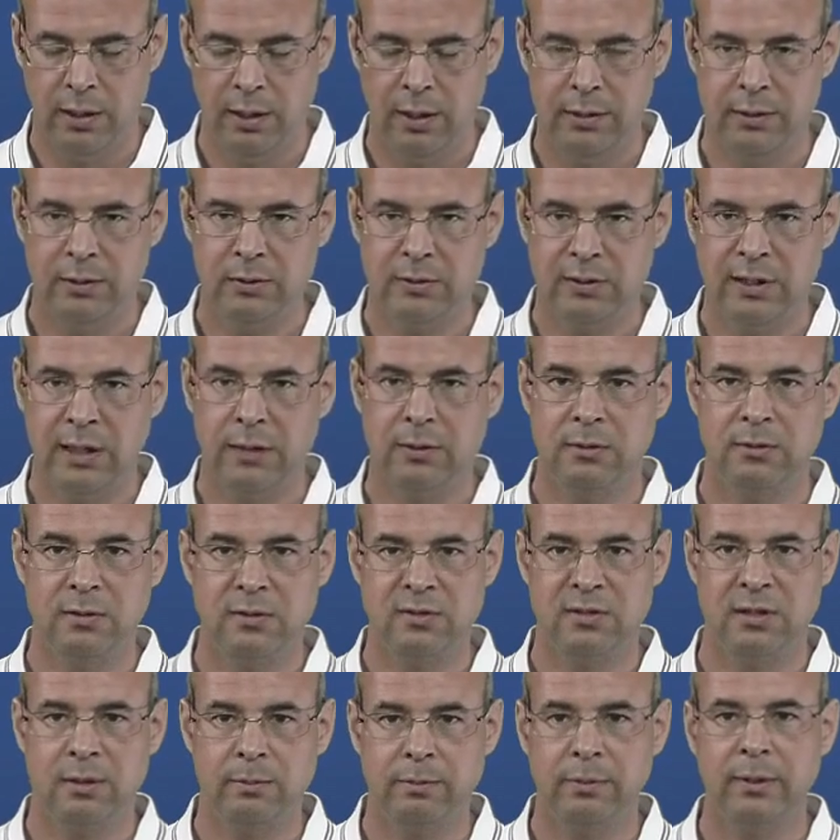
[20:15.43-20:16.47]
you tend to
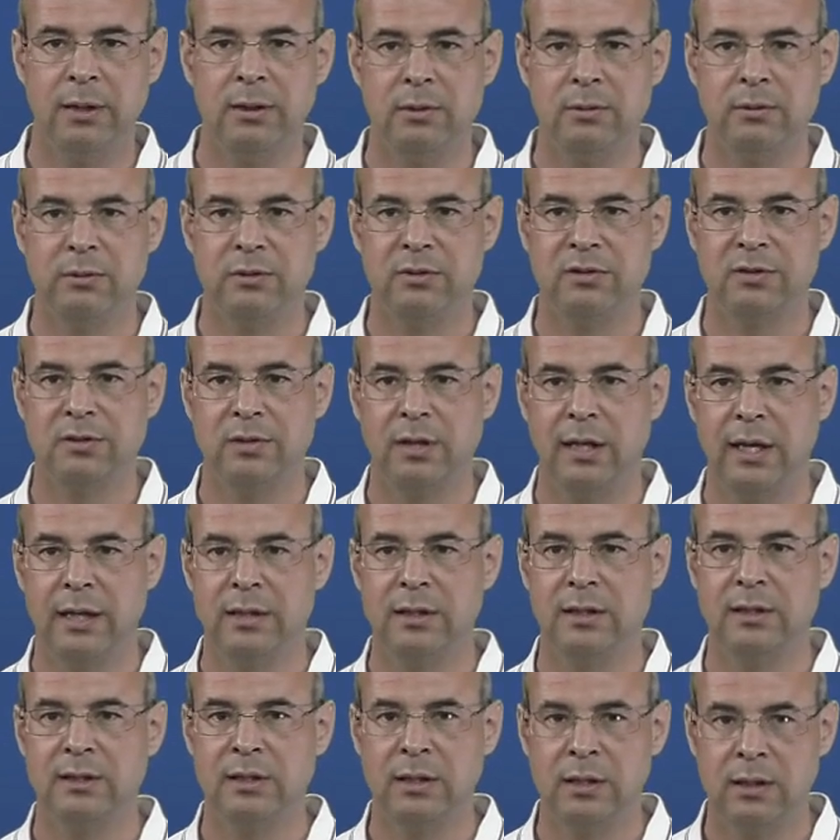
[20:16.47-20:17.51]
simply use an
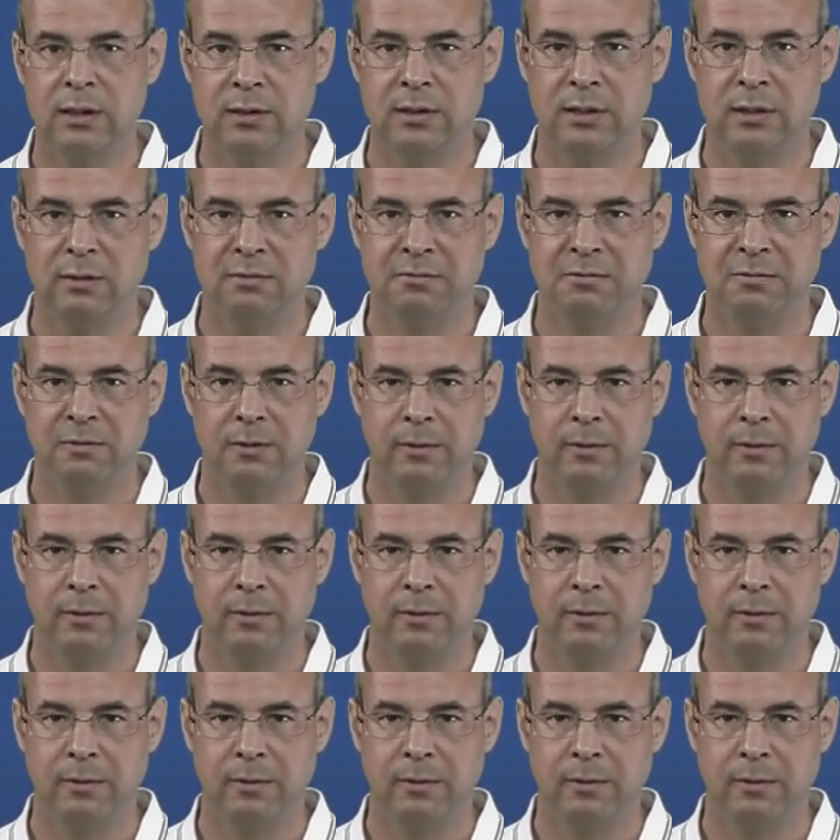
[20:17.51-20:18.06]
indicative.